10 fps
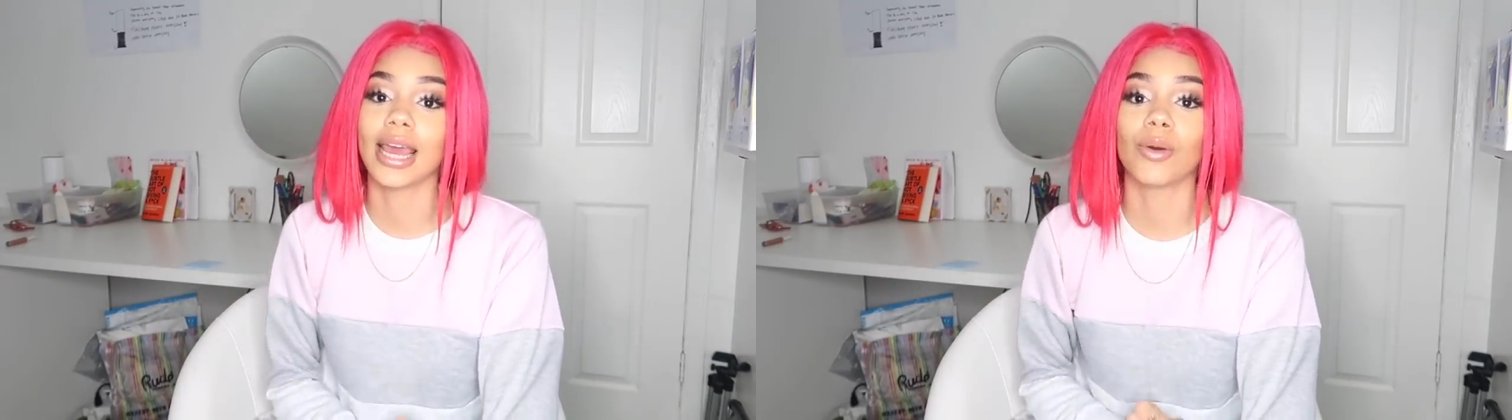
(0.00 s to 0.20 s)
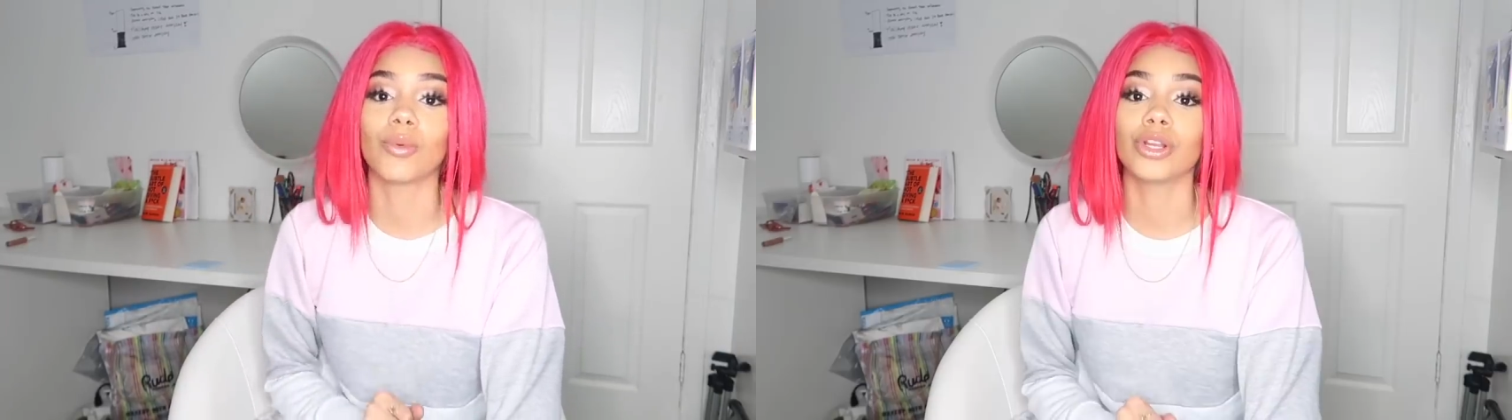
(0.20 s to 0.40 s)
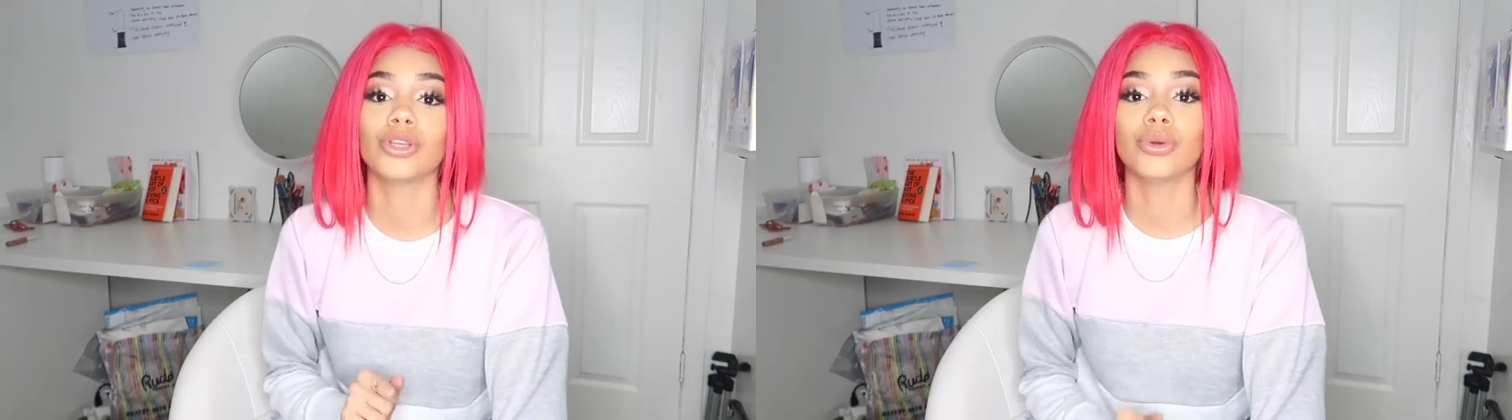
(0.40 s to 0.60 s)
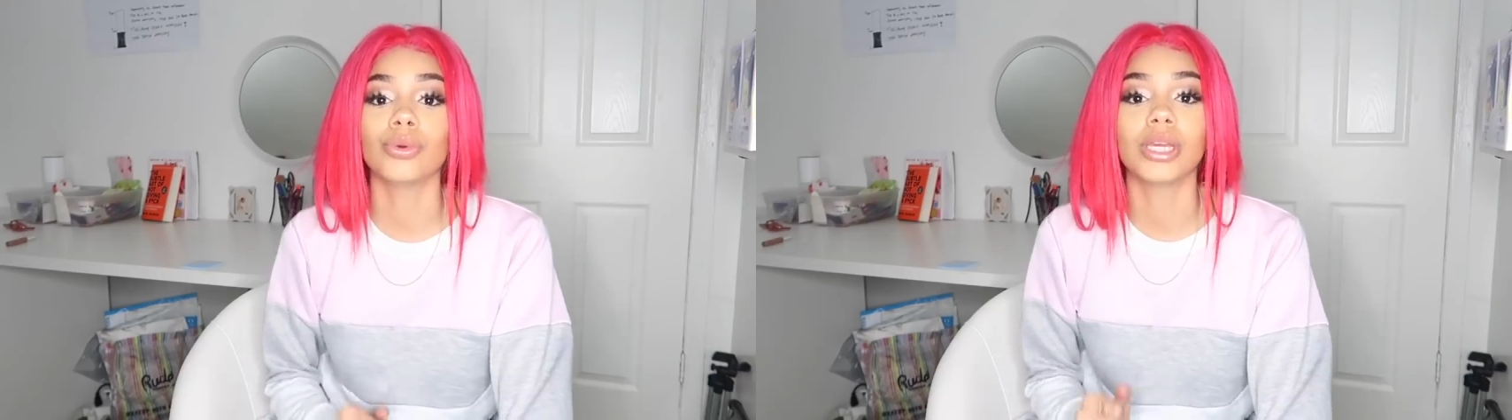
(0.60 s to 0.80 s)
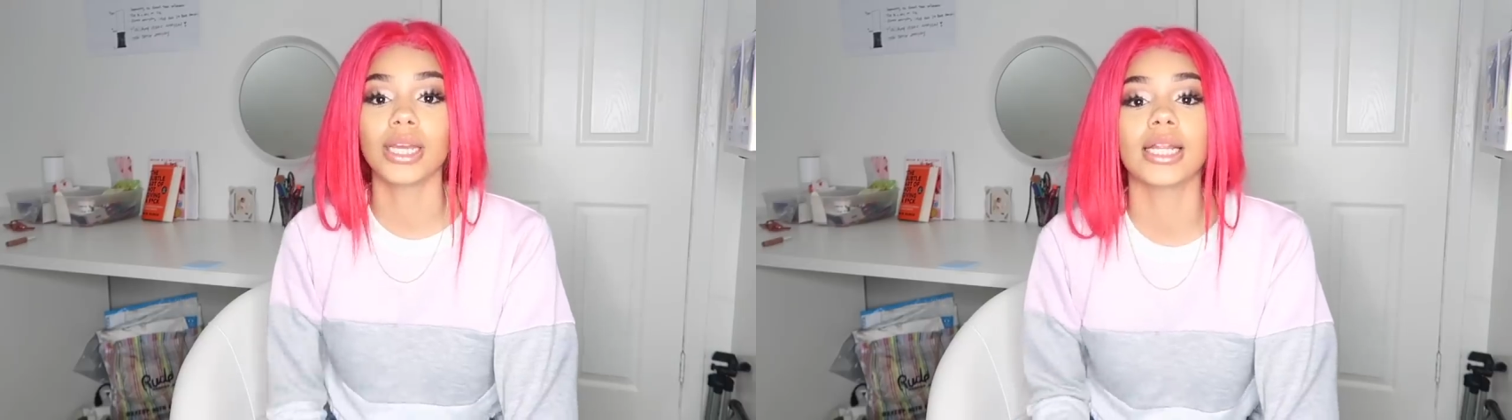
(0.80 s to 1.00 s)
that when
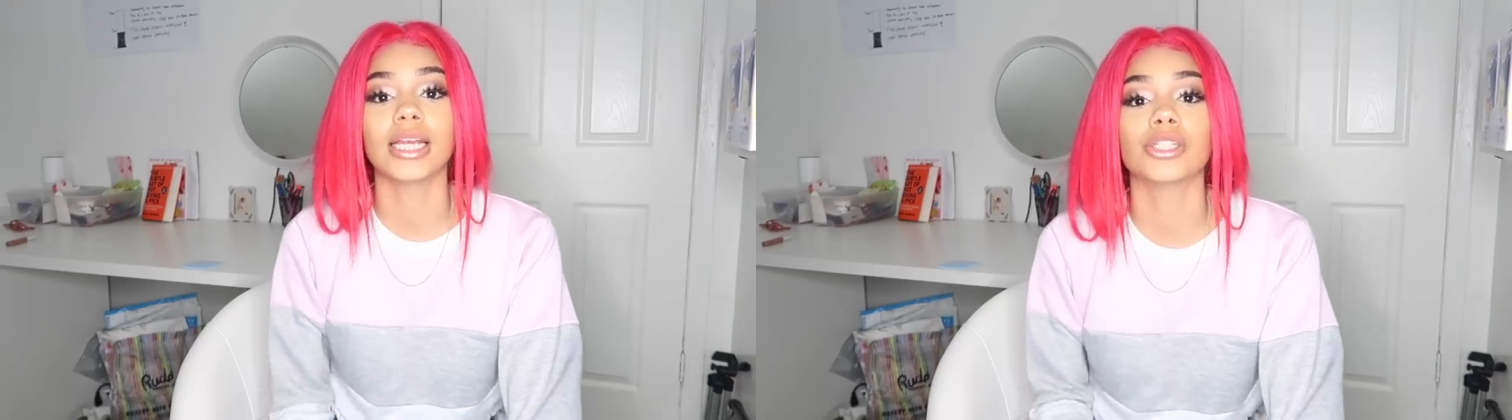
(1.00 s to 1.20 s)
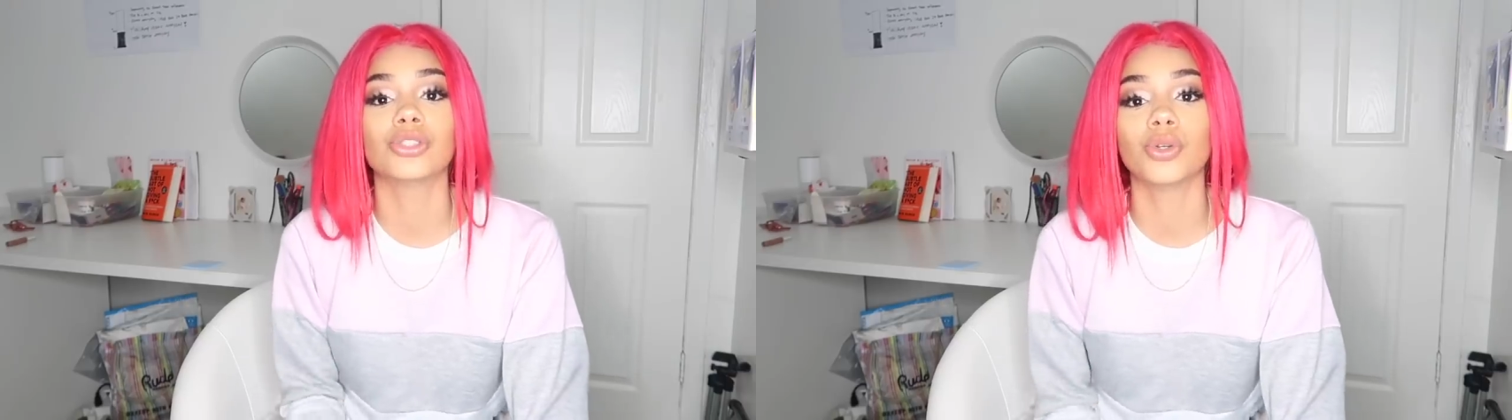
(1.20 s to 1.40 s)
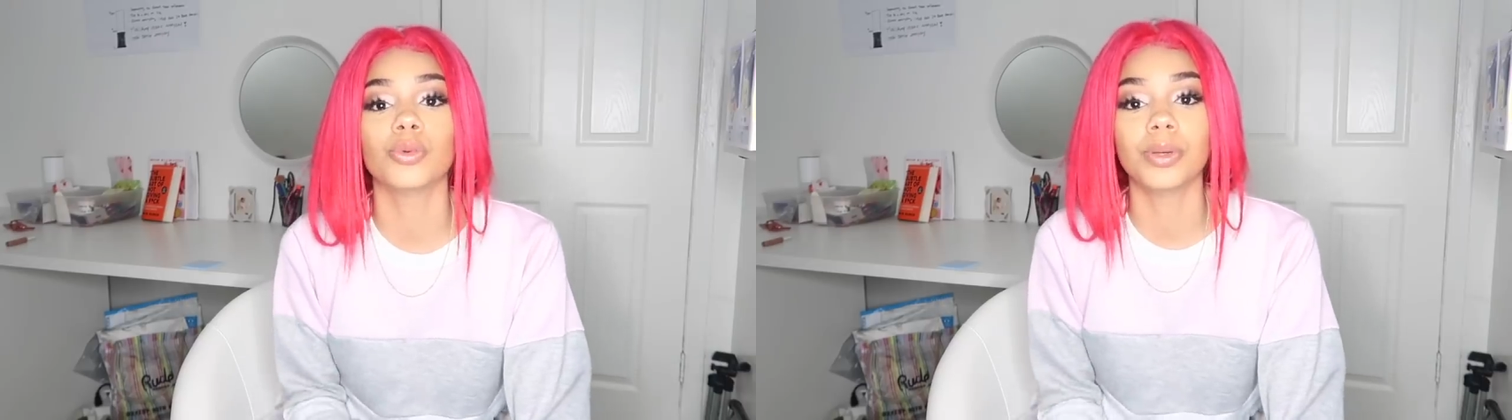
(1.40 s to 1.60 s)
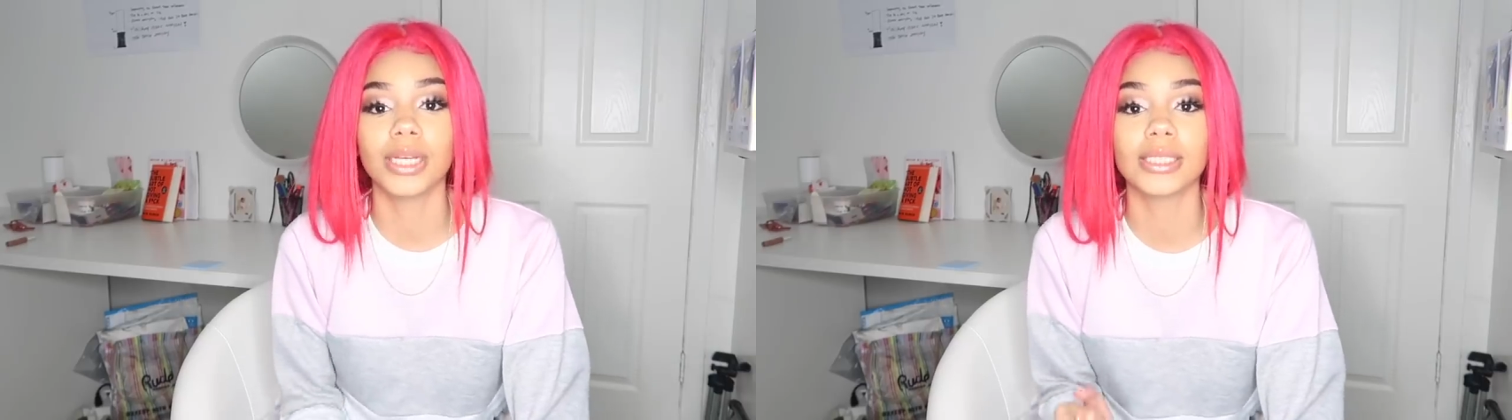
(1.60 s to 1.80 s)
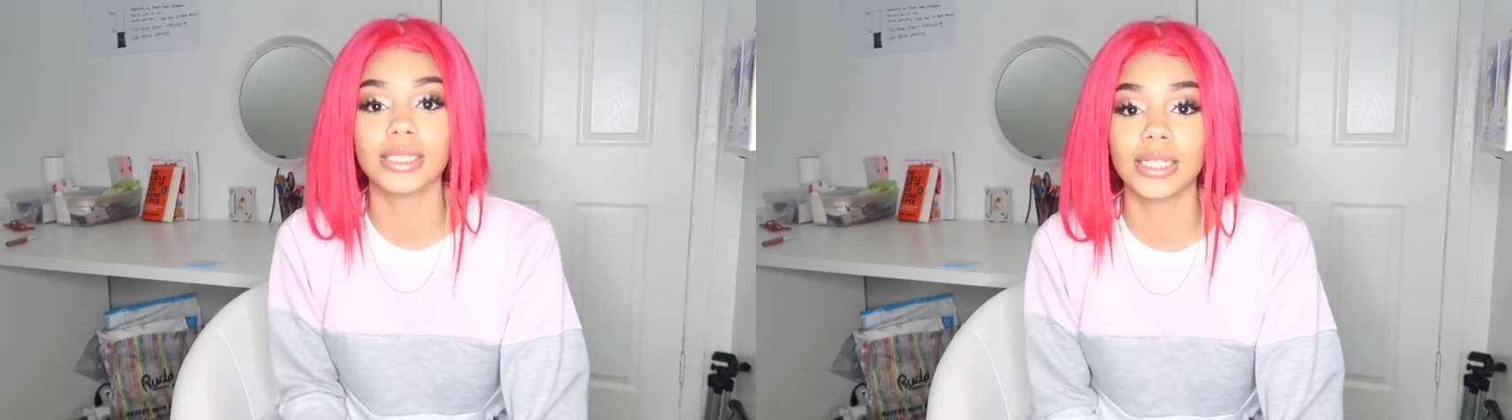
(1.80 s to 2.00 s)
you get into
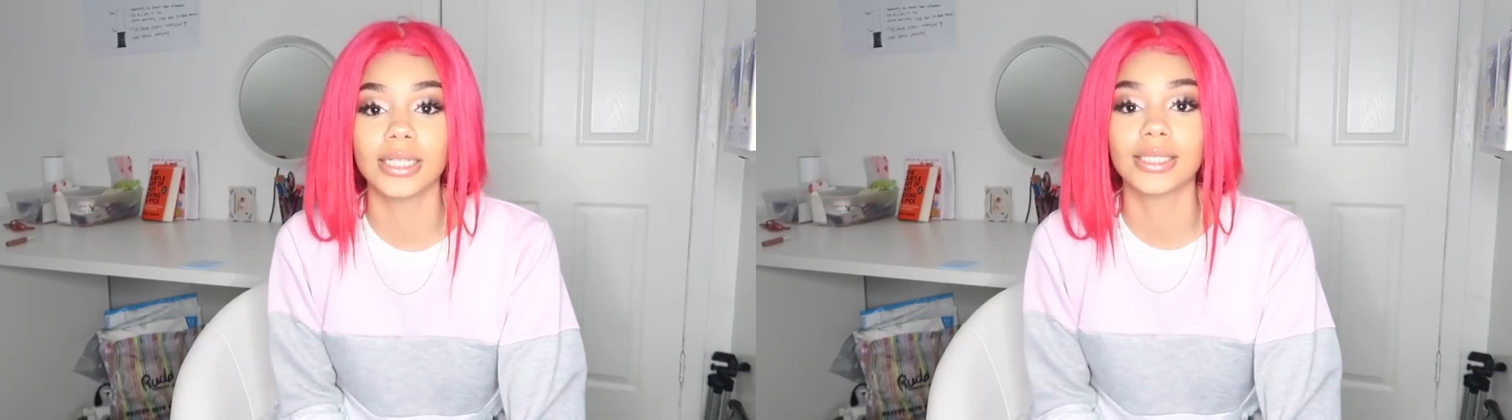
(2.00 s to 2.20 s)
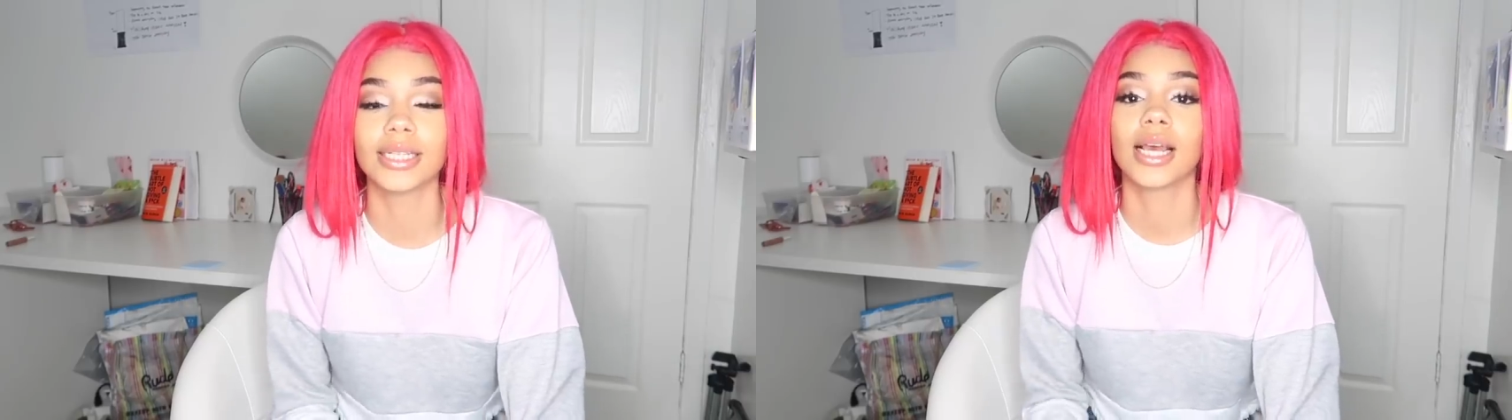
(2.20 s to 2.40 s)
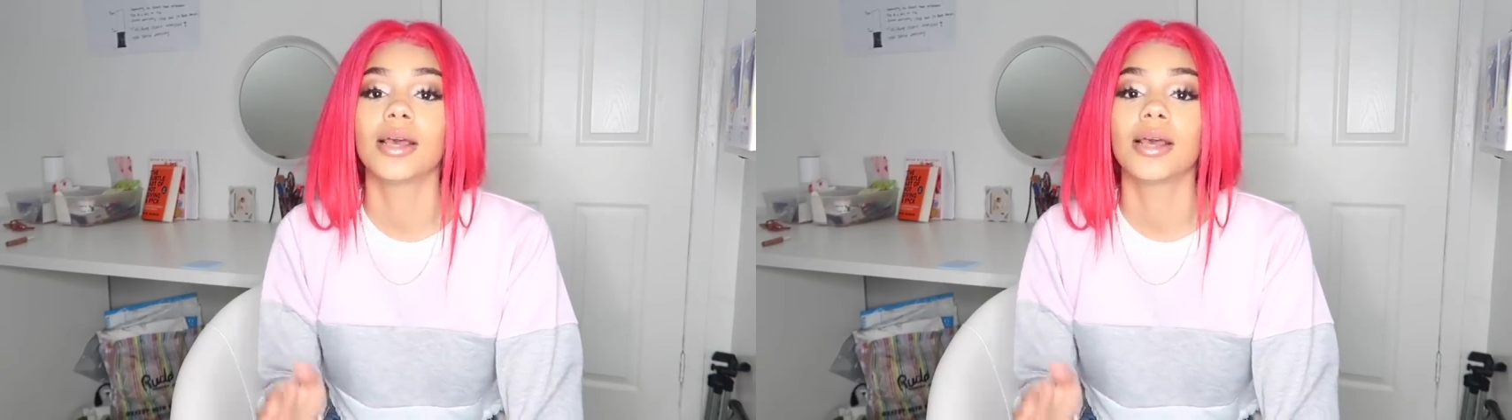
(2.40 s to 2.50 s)
business,